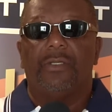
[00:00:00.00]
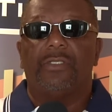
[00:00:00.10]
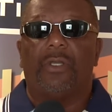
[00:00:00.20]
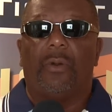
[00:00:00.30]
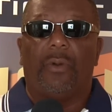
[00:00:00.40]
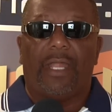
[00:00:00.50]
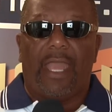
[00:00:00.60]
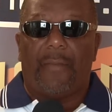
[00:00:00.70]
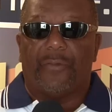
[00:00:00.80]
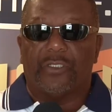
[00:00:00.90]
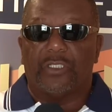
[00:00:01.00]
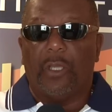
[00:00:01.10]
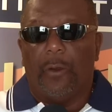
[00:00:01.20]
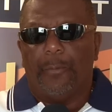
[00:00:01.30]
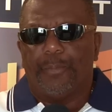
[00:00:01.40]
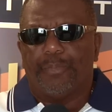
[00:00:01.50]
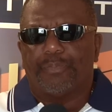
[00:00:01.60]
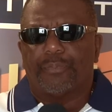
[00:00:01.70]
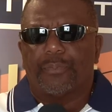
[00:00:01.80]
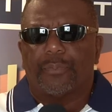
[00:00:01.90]
So what happens? So
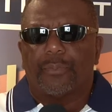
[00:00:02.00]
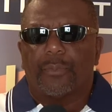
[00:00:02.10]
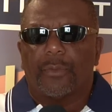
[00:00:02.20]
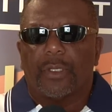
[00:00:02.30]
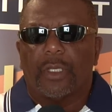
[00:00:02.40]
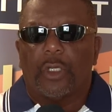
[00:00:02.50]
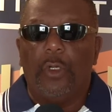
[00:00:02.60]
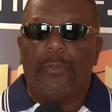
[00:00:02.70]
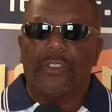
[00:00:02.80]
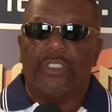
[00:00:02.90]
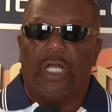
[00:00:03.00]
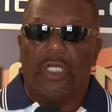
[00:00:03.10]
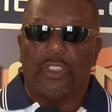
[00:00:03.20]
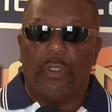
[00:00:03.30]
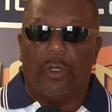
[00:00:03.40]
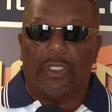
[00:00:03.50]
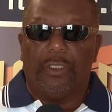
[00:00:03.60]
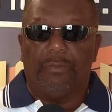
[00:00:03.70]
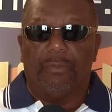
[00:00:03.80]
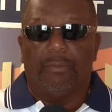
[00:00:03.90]
Cooper's young
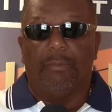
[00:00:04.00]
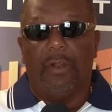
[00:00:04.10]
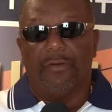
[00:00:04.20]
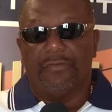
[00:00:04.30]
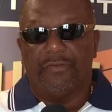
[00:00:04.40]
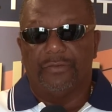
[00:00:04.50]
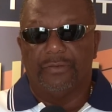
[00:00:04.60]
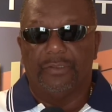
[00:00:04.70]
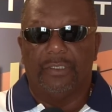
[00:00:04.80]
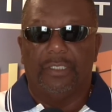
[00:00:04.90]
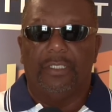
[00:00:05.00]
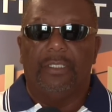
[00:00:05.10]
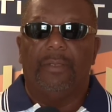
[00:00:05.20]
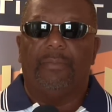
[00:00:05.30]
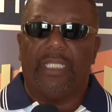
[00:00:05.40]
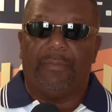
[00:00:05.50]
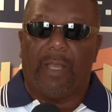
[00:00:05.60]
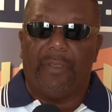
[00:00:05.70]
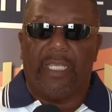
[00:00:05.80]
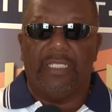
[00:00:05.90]
daughter, Murph, played
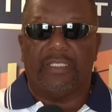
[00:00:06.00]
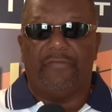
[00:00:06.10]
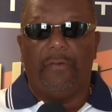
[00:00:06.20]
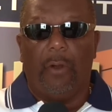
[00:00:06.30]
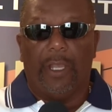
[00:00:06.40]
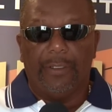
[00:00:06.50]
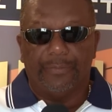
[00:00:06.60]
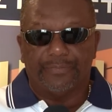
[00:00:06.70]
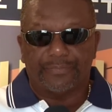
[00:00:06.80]
by Mackenzie, and